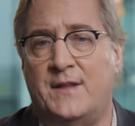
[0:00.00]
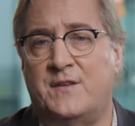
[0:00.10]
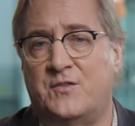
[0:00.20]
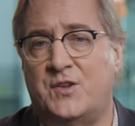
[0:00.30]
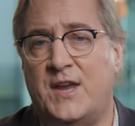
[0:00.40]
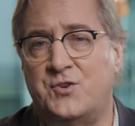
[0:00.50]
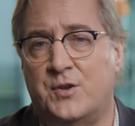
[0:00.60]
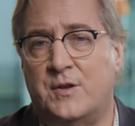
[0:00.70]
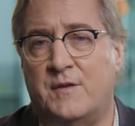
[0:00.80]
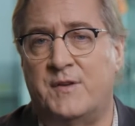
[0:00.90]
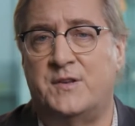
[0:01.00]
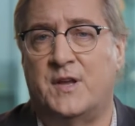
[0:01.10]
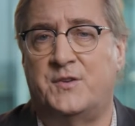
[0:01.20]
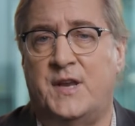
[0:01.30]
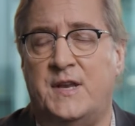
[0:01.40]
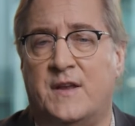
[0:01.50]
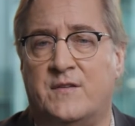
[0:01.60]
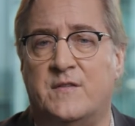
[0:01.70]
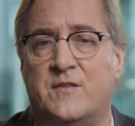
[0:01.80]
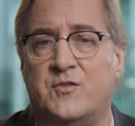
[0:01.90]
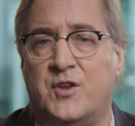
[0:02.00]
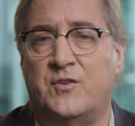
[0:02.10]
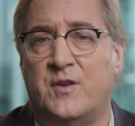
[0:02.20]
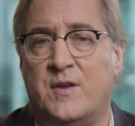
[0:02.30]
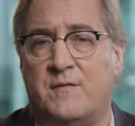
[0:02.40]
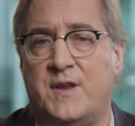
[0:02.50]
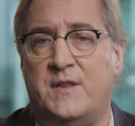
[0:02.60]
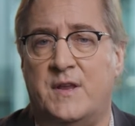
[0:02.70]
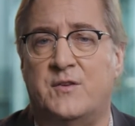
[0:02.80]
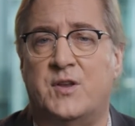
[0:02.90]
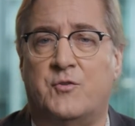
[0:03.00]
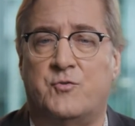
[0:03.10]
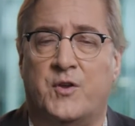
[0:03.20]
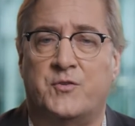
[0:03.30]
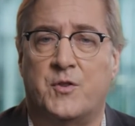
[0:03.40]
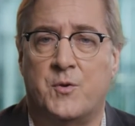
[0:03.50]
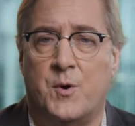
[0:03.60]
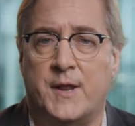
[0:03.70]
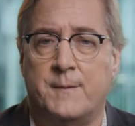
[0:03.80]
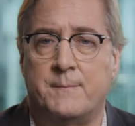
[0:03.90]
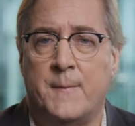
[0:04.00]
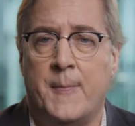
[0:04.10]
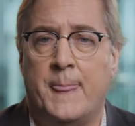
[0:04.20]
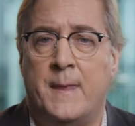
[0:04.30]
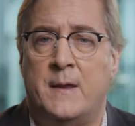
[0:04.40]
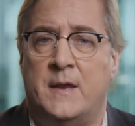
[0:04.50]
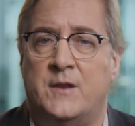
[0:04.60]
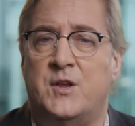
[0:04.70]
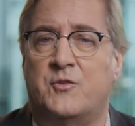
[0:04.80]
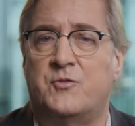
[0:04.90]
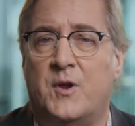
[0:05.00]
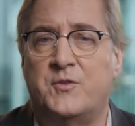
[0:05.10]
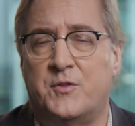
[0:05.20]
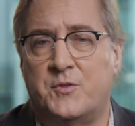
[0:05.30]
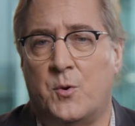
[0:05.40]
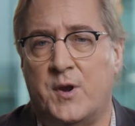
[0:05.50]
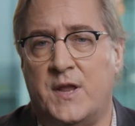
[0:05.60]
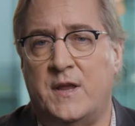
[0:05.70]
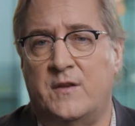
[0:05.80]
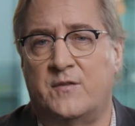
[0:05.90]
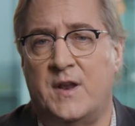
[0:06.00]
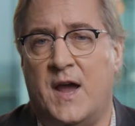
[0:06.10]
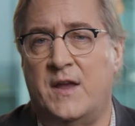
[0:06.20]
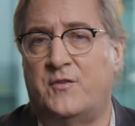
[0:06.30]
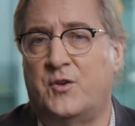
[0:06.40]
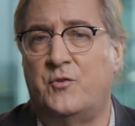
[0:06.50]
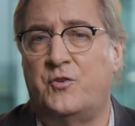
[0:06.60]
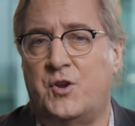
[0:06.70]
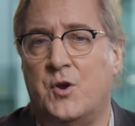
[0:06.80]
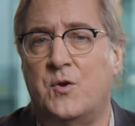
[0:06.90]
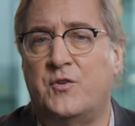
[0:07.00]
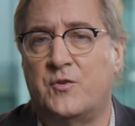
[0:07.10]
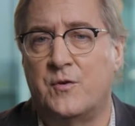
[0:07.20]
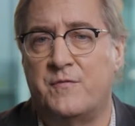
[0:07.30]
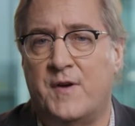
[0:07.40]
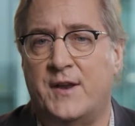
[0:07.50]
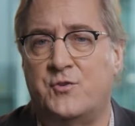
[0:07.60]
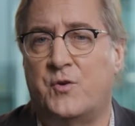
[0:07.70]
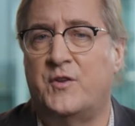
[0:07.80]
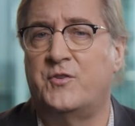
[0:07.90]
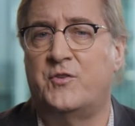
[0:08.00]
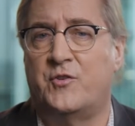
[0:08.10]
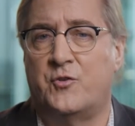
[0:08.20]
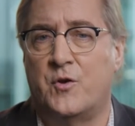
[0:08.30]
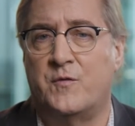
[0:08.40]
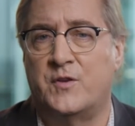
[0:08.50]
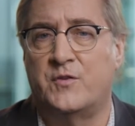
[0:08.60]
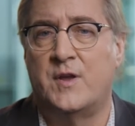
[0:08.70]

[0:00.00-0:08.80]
attestation of Intel TDX instances via the Intel Trust Authority. Intel's Trust Authority is an ISO security certified trust as a service,